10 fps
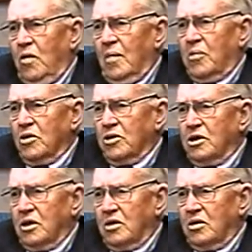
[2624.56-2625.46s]

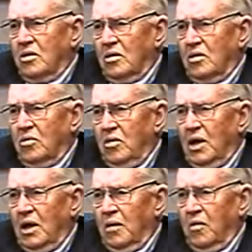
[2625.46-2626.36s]
weapons that
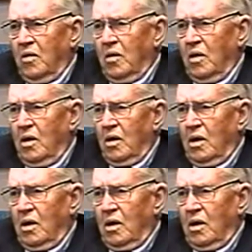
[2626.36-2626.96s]
really were